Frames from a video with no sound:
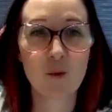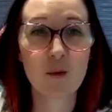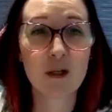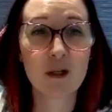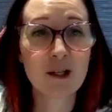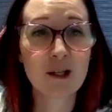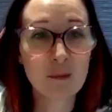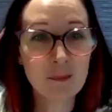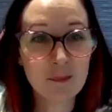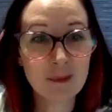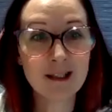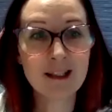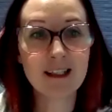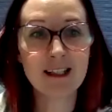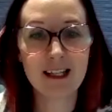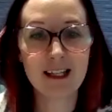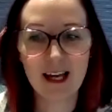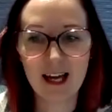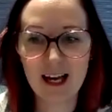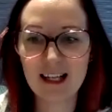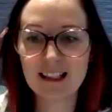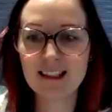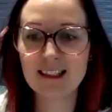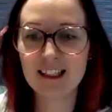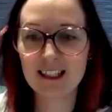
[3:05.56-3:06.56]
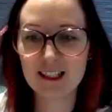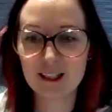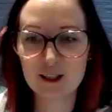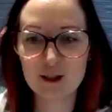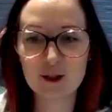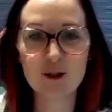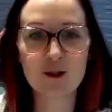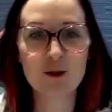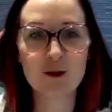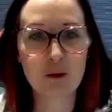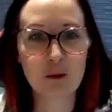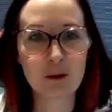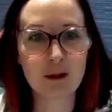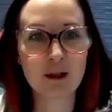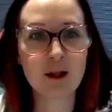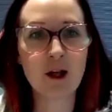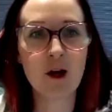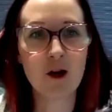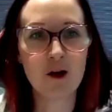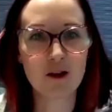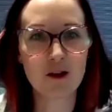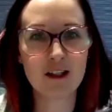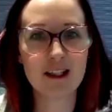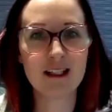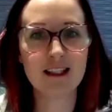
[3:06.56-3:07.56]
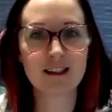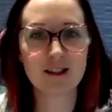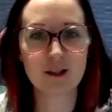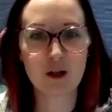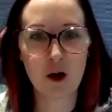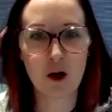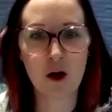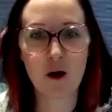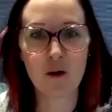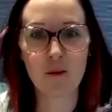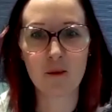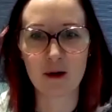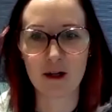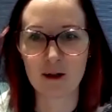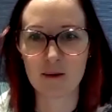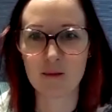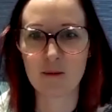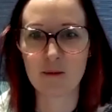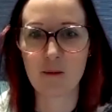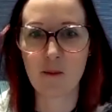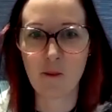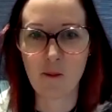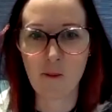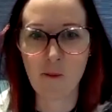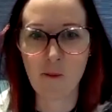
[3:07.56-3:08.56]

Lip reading: We can be addicted to a lot of things, can't we?